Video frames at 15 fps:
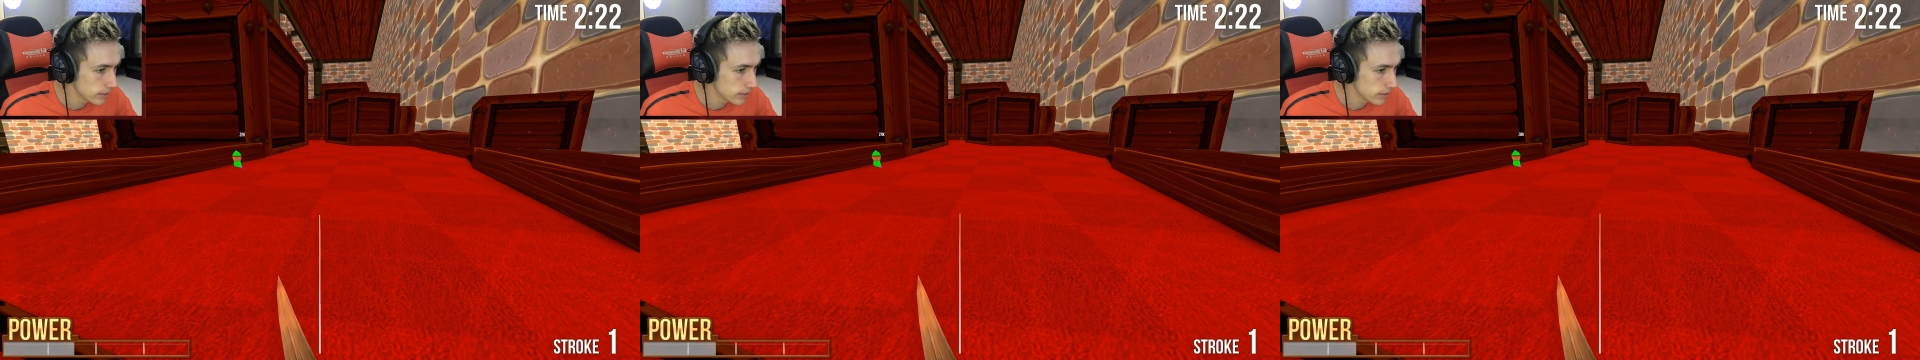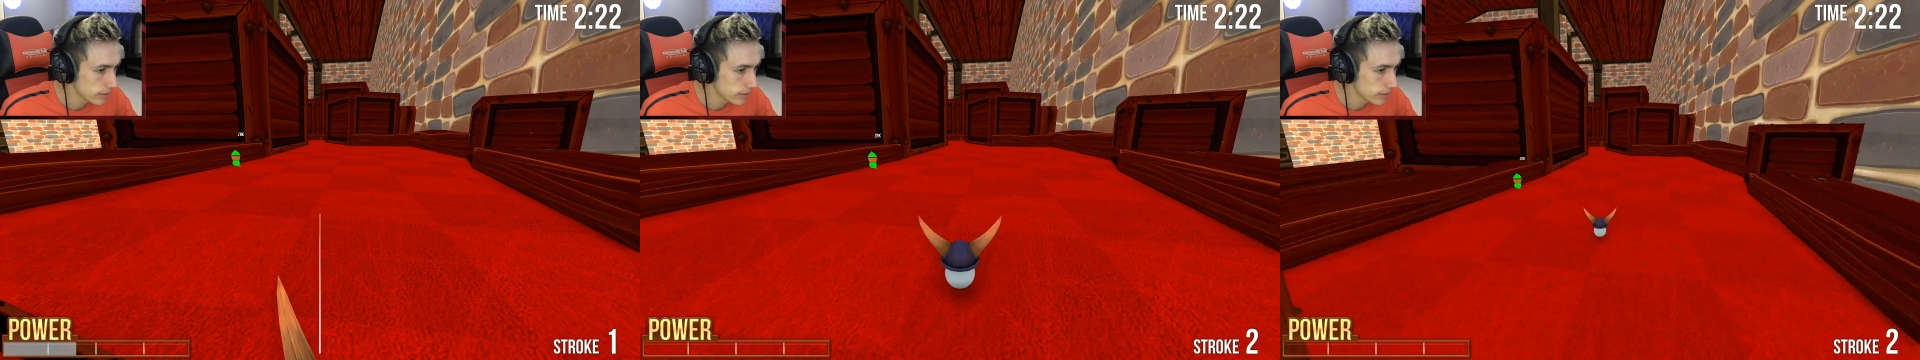
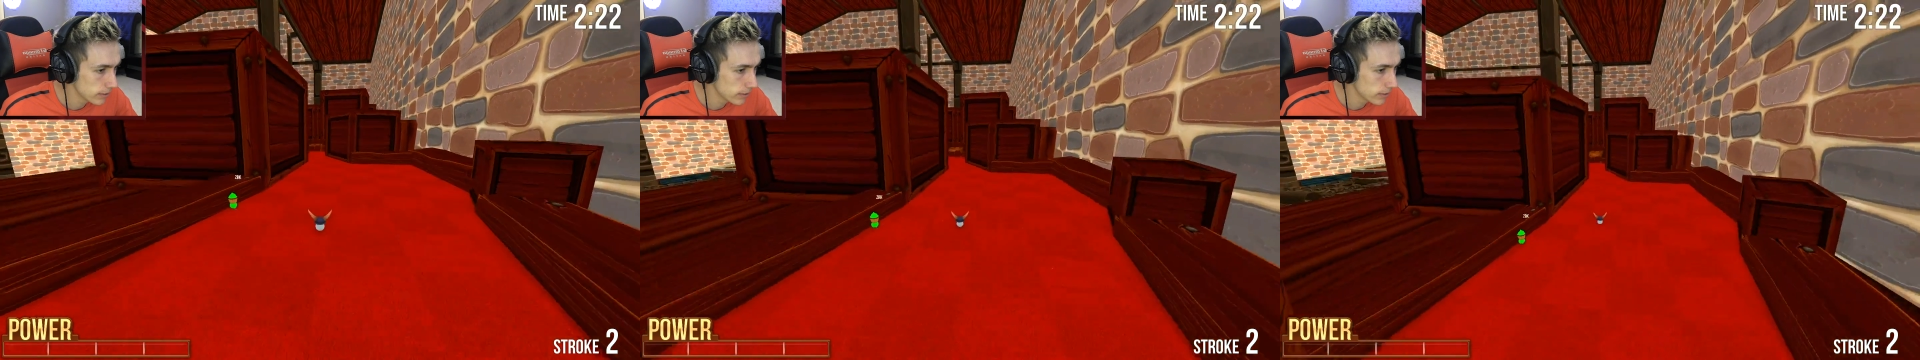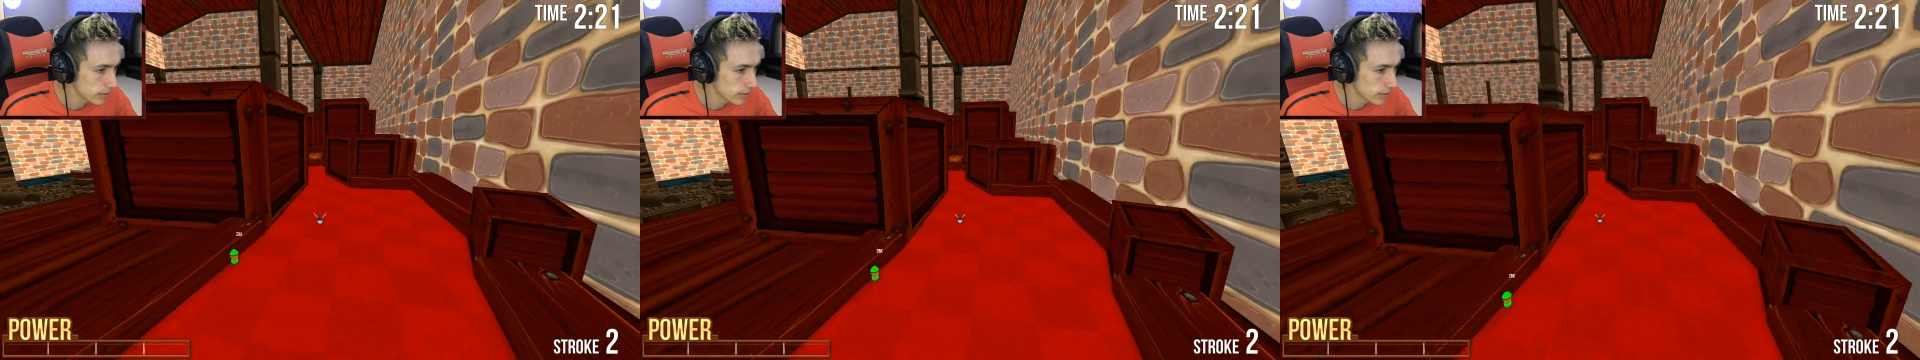
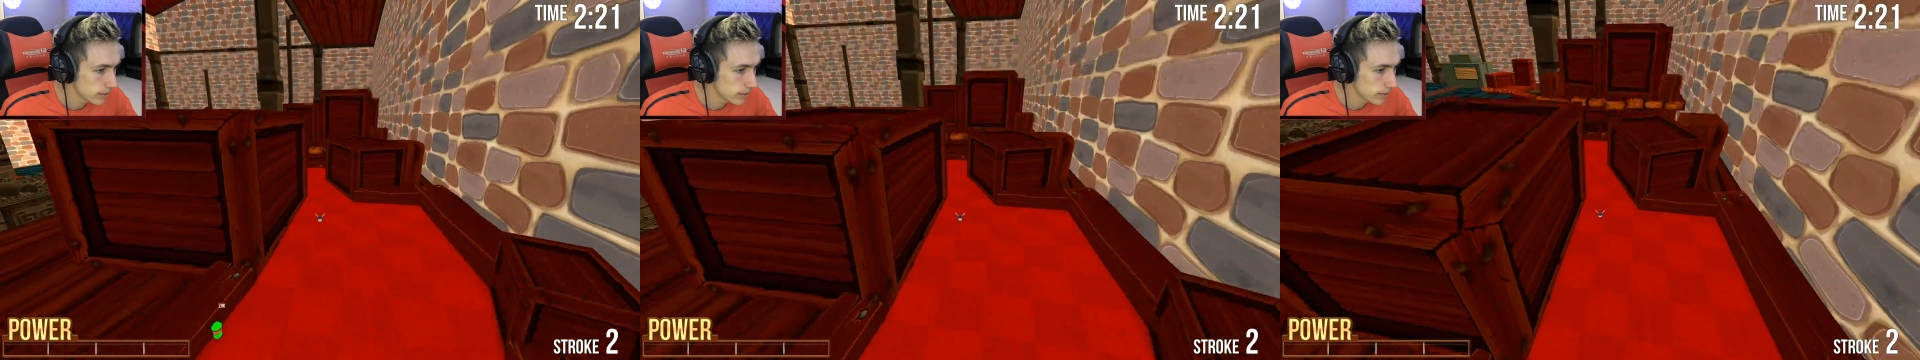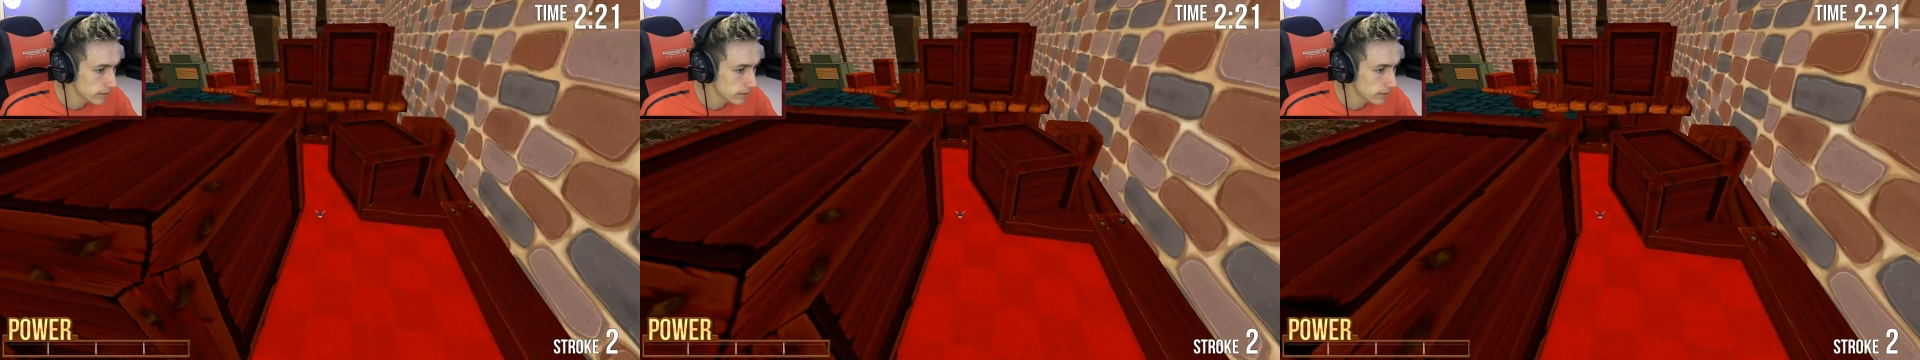
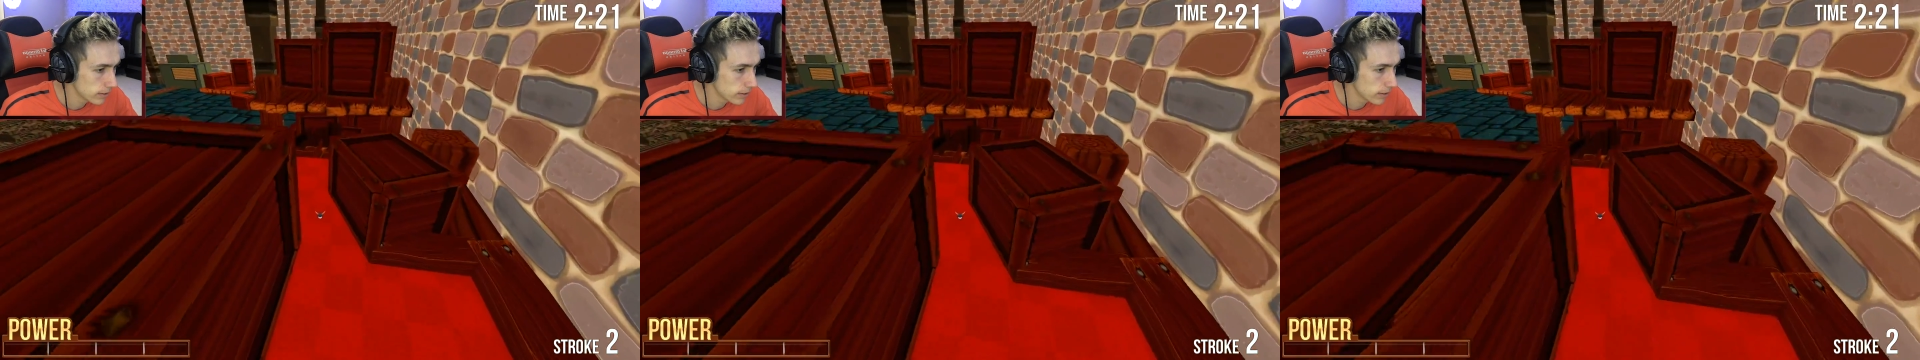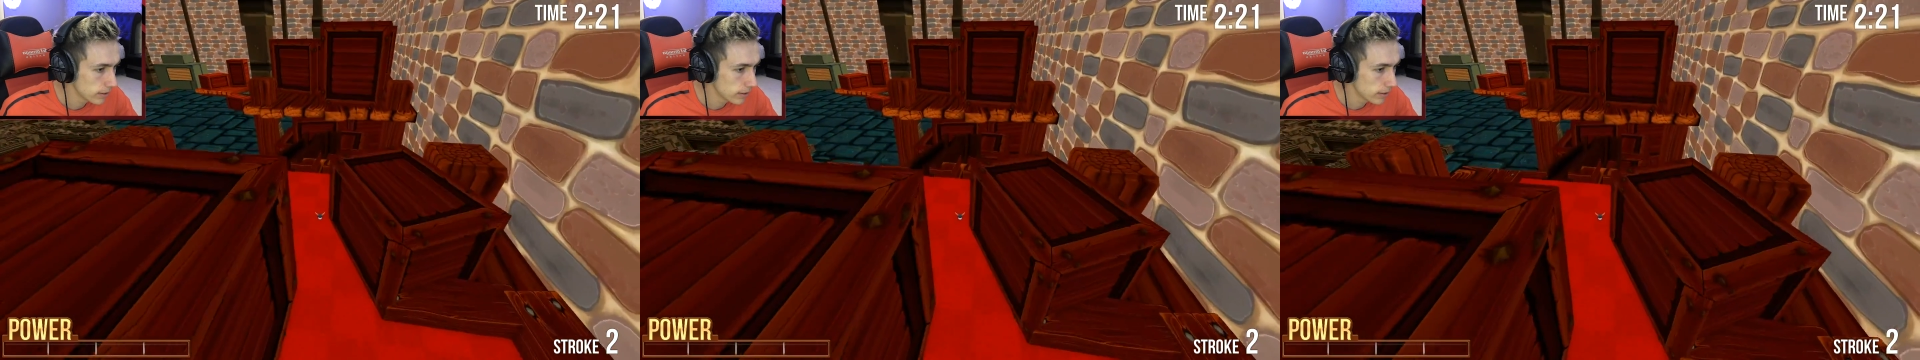
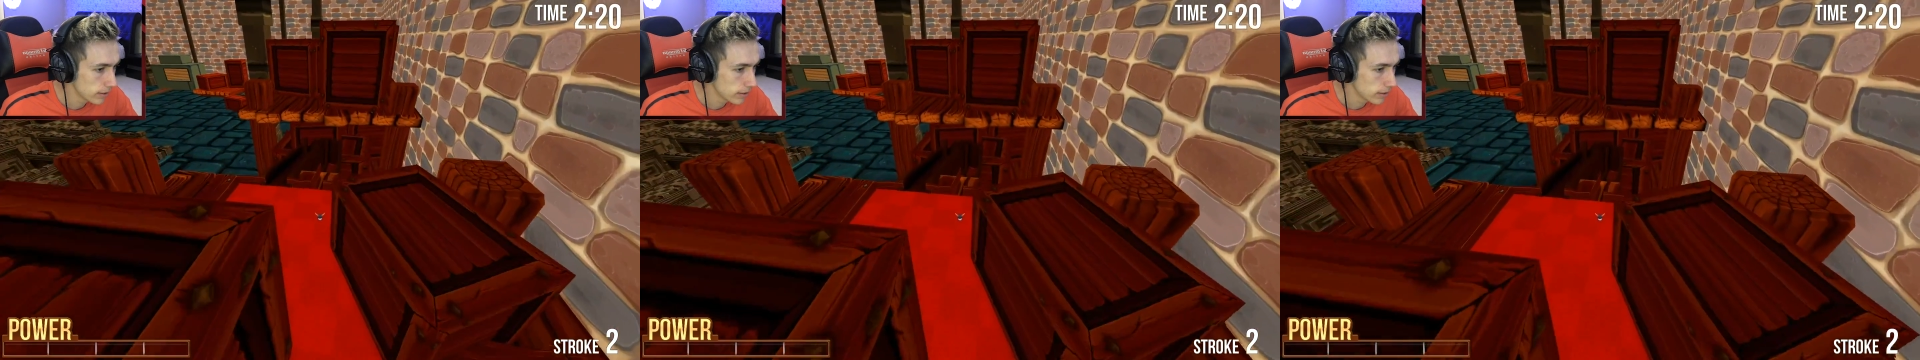No one is speaking in this clip.